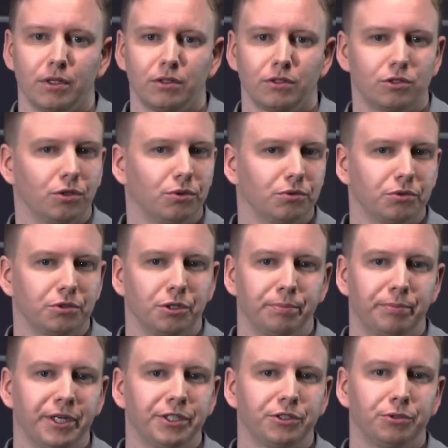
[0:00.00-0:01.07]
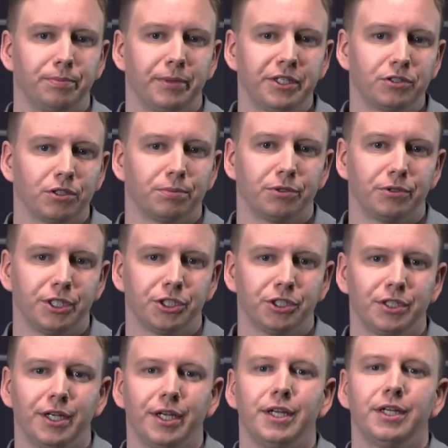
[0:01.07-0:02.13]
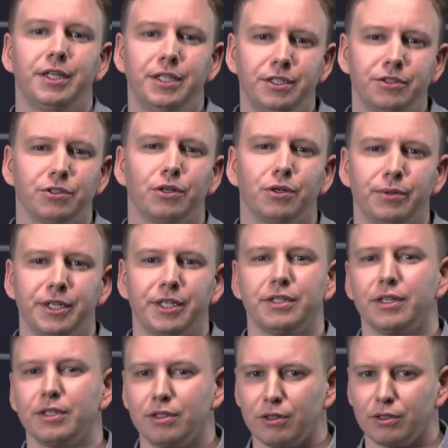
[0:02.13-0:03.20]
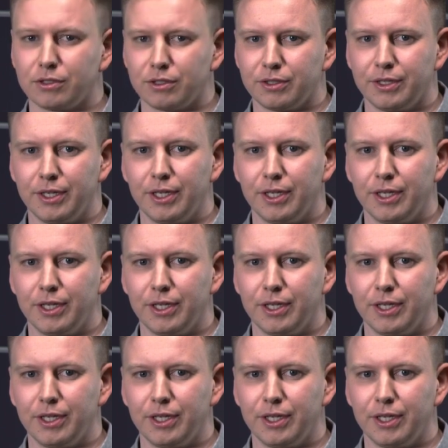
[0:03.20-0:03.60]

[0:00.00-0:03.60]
So compared to Mainz operation, he's already done a lot.